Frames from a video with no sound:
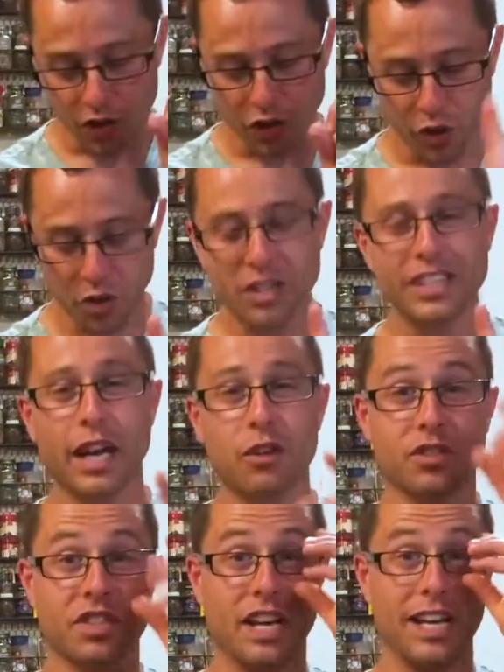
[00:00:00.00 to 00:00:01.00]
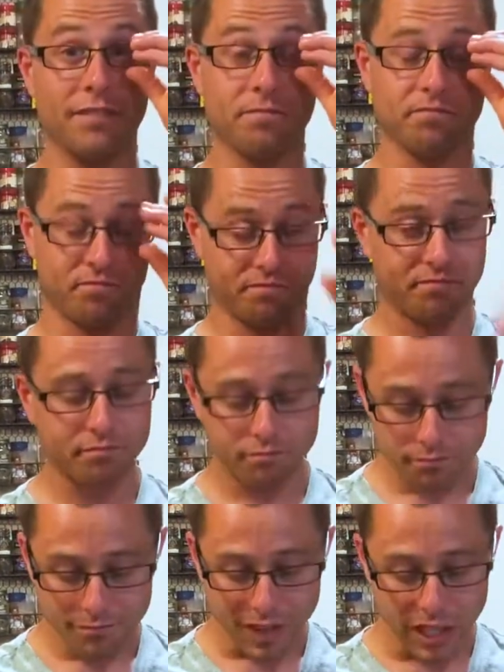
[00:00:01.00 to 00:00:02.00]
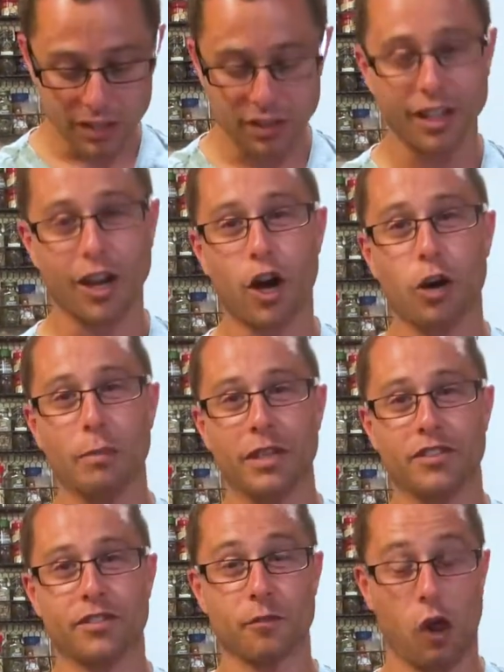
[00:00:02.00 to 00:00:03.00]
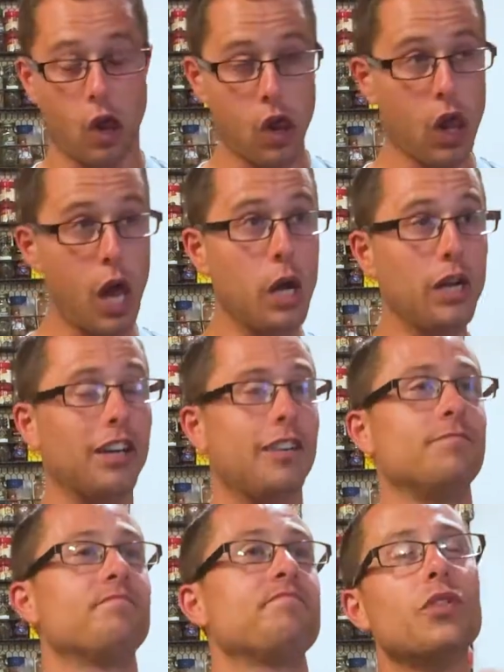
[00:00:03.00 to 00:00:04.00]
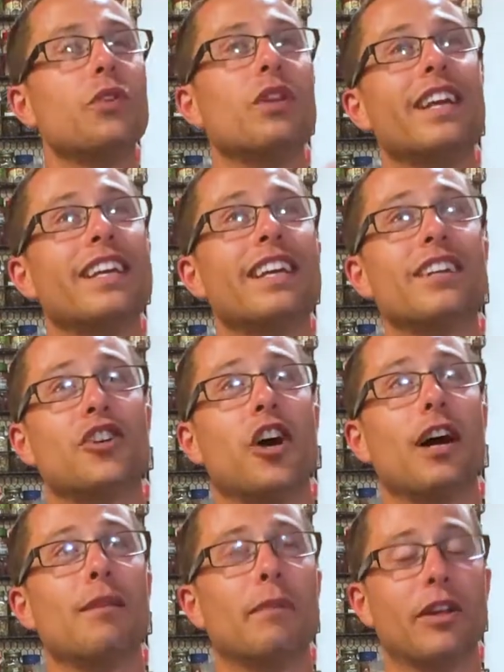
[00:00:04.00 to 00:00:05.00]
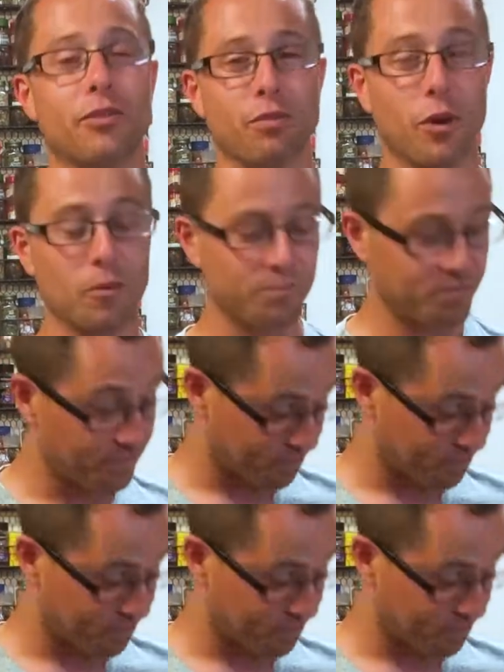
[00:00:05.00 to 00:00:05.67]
The only downside is the almonds. Ugh, they're like getting caught in my throat.